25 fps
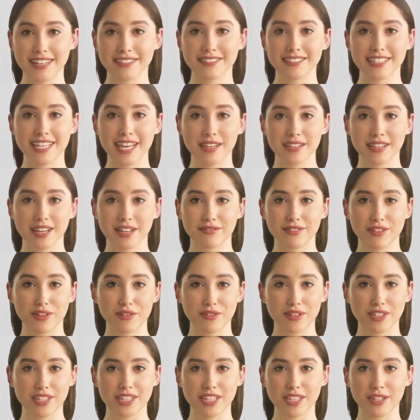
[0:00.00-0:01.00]
It's now left
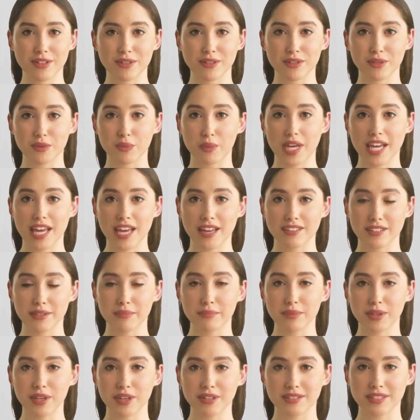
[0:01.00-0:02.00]
over to you to weigh out the
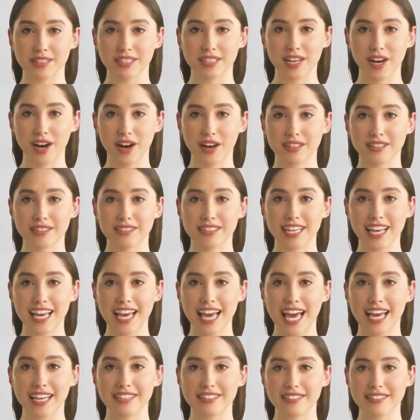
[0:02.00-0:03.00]
pros and cons
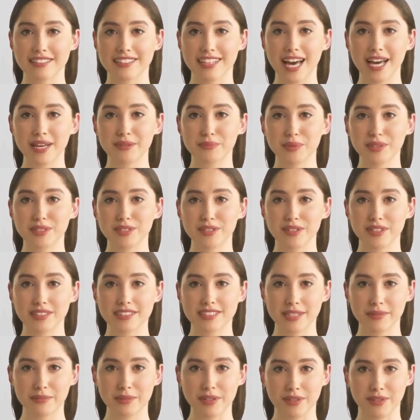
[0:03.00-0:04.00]
and decide whether
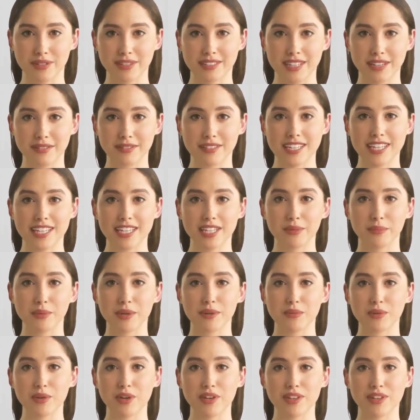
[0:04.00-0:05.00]
Exipure is something you
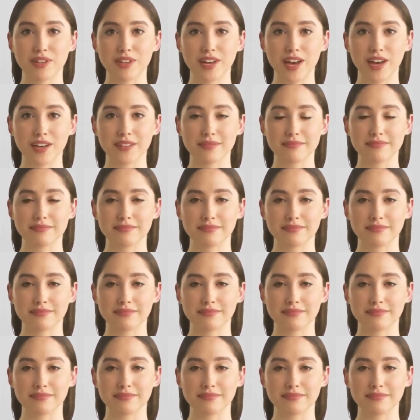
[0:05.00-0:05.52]
would want or not.